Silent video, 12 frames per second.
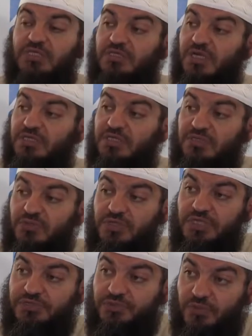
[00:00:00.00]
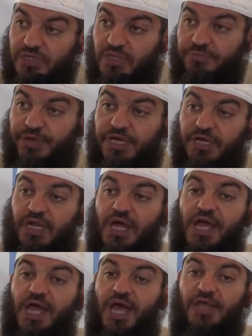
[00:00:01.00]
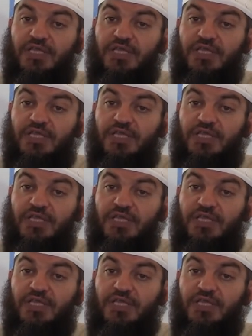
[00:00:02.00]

He started to read Surah Al-Baqarah,